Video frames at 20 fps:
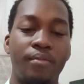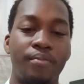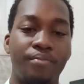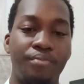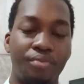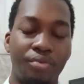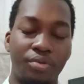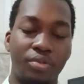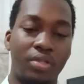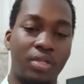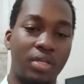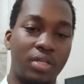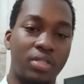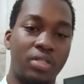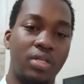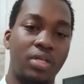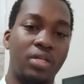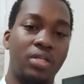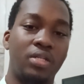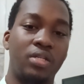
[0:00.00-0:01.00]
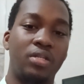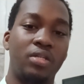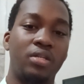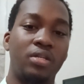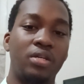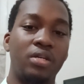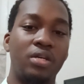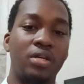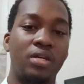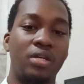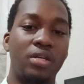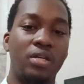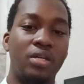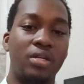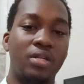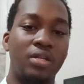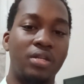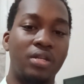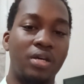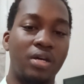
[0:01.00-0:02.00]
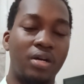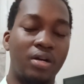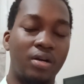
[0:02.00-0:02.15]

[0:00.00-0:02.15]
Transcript: protected in